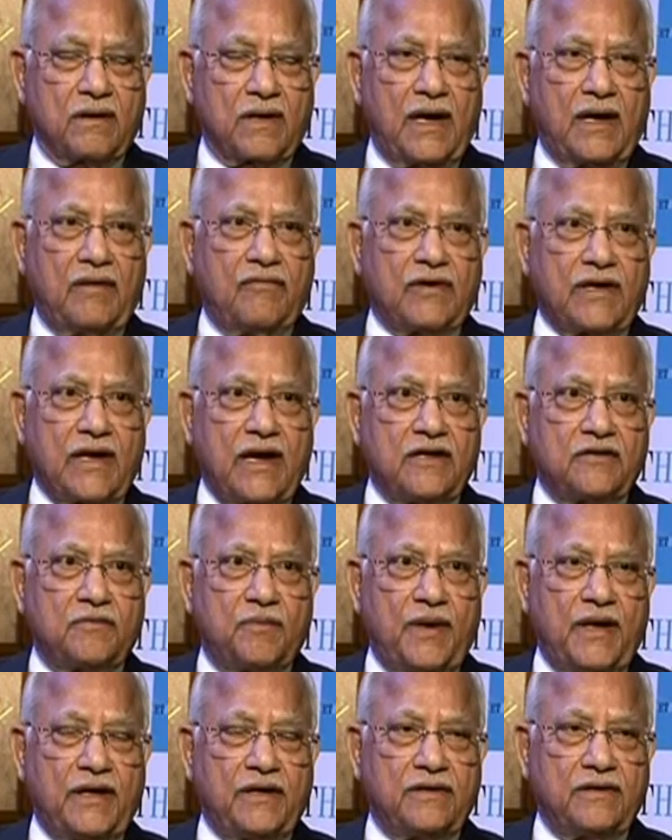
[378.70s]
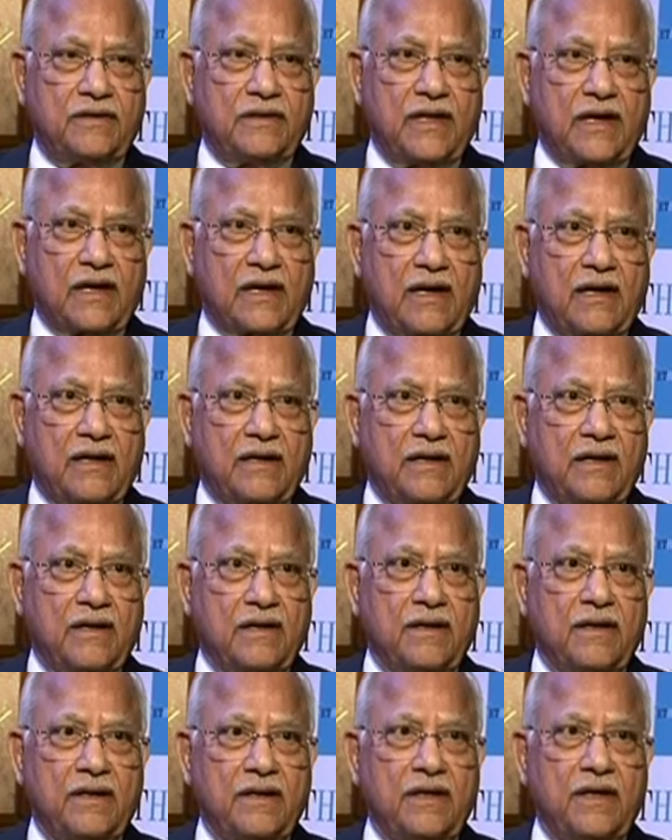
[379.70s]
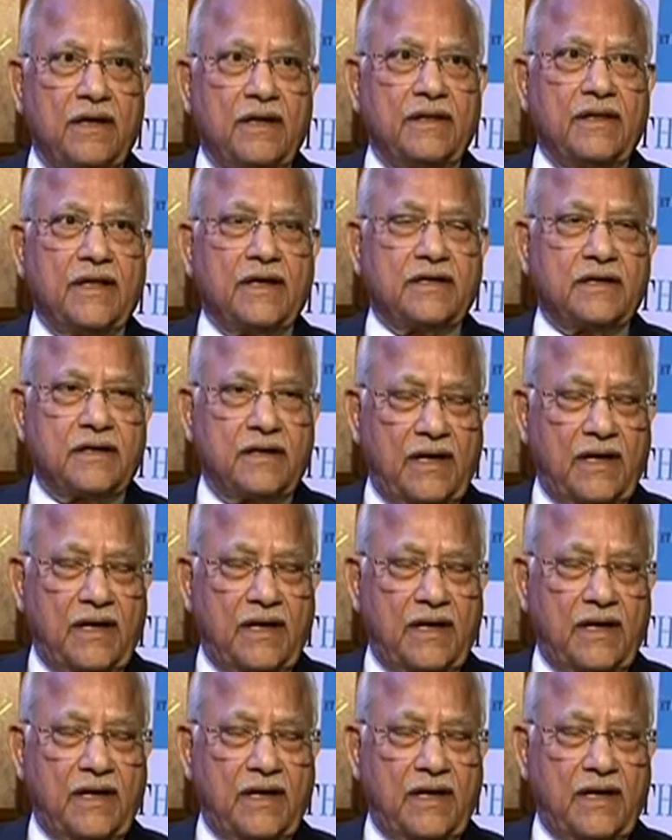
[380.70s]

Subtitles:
cadaver transplant in that,